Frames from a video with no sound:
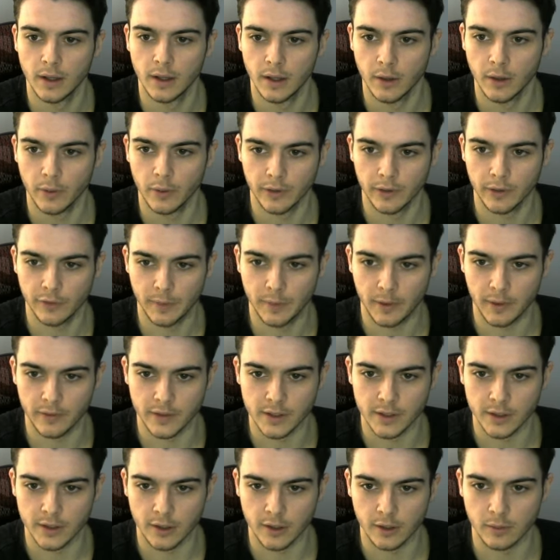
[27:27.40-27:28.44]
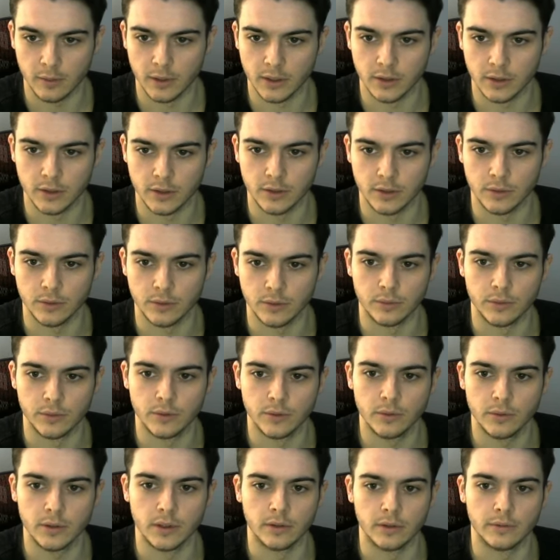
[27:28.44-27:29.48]
We're going to flip our V-Star. 1, 2,
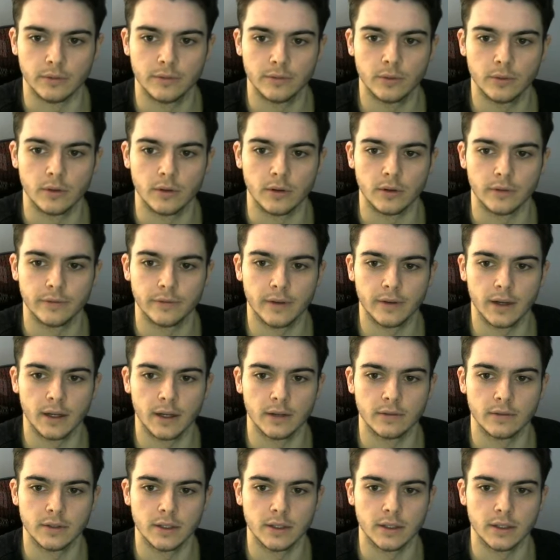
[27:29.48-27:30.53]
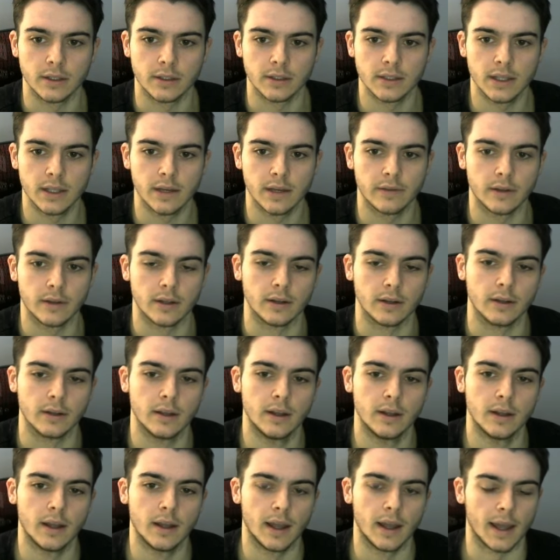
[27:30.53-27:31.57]
3, 4, 5, 6, 7.
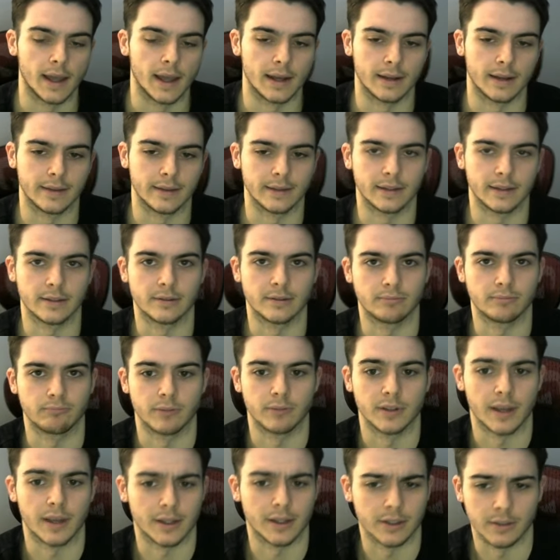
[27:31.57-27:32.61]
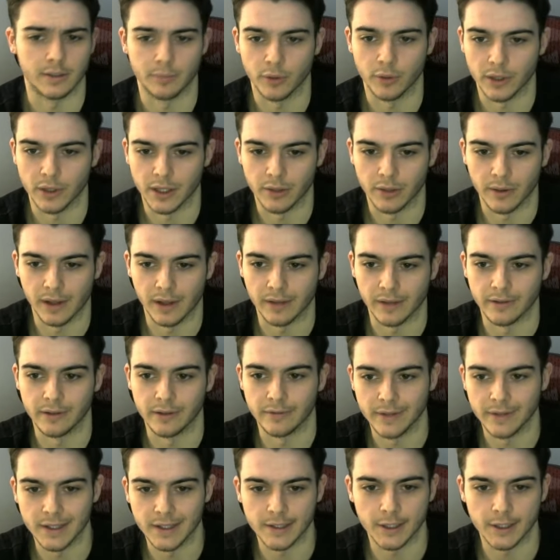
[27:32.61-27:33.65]
And I think this was actually a pretty irrelevant
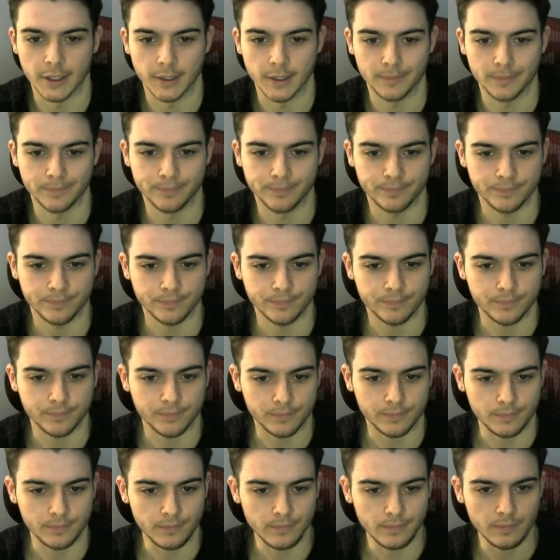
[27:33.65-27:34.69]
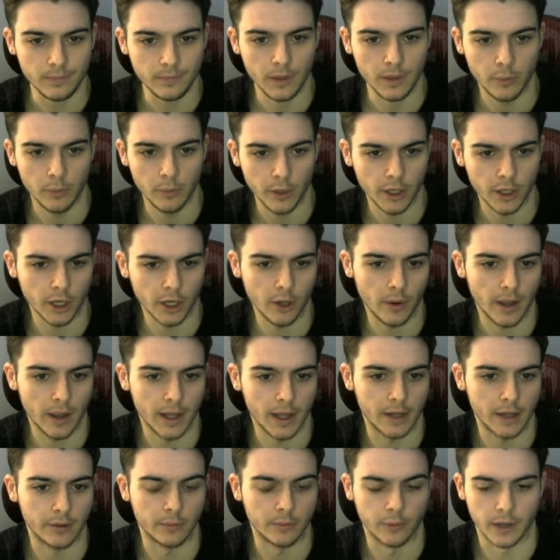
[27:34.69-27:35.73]
V-Star. We're going to go
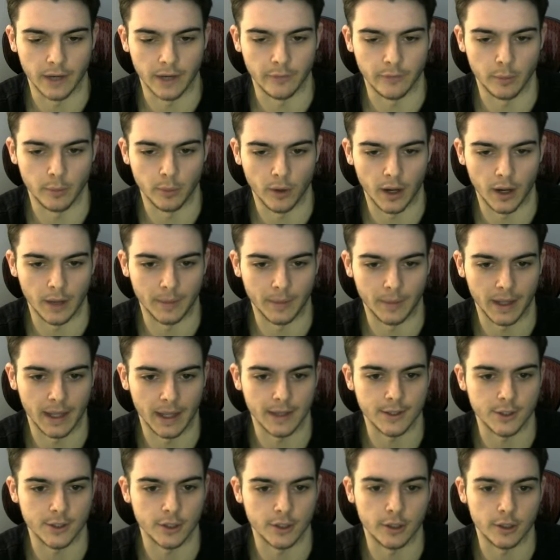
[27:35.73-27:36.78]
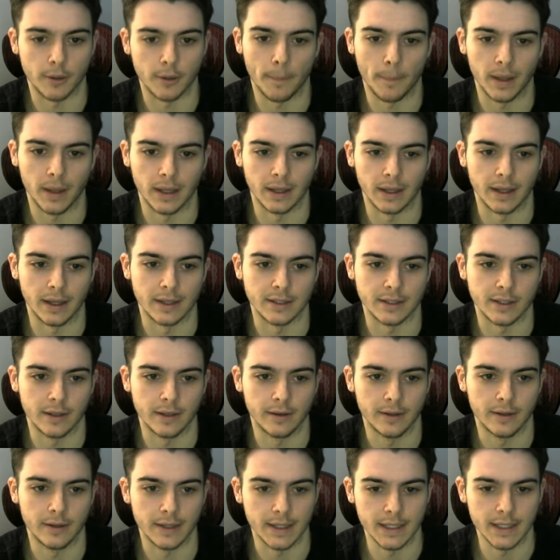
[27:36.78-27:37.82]
ahead, recover Prime Catcher plus
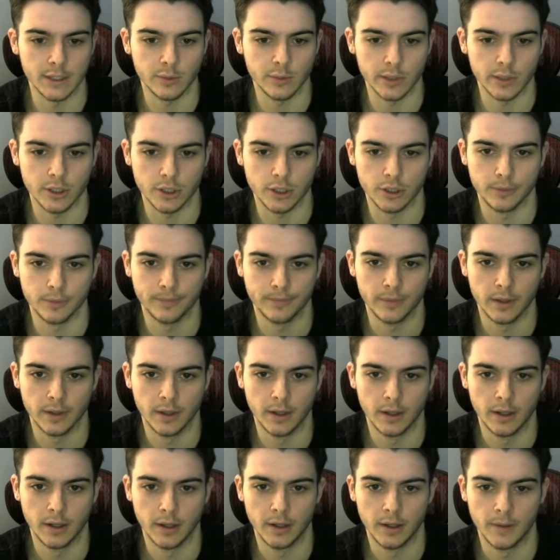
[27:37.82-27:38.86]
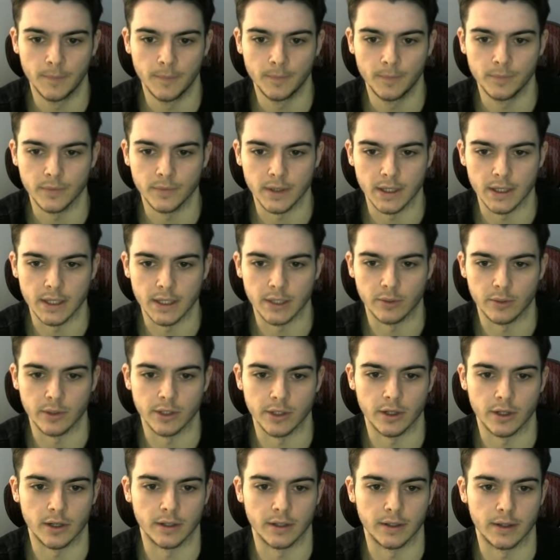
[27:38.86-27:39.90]
E-switch.
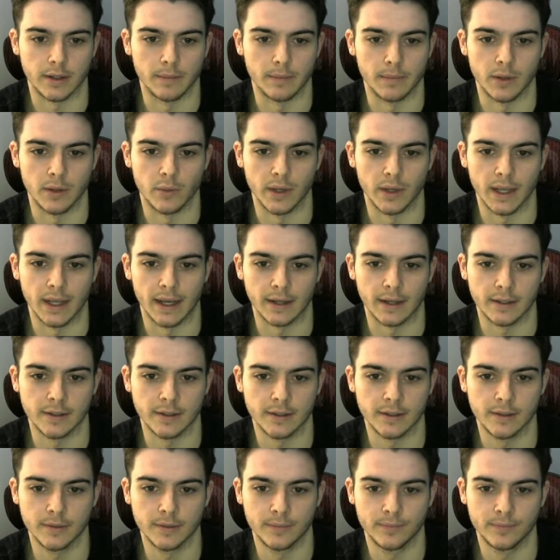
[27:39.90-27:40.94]
E-switch onto the Mew EX.